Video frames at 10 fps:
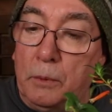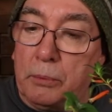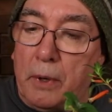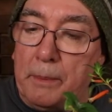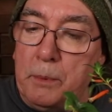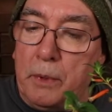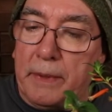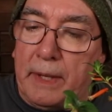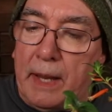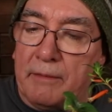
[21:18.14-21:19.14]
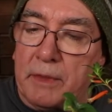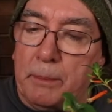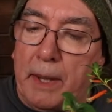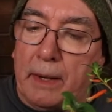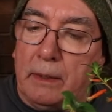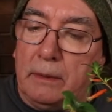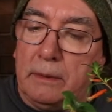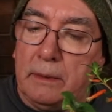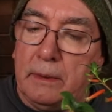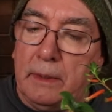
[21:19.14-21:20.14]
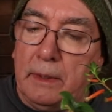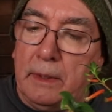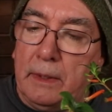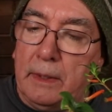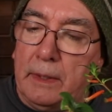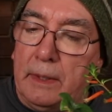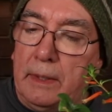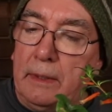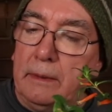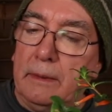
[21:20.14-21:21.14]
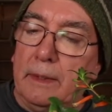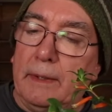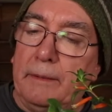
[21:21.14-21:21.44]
probably more than half the battle. And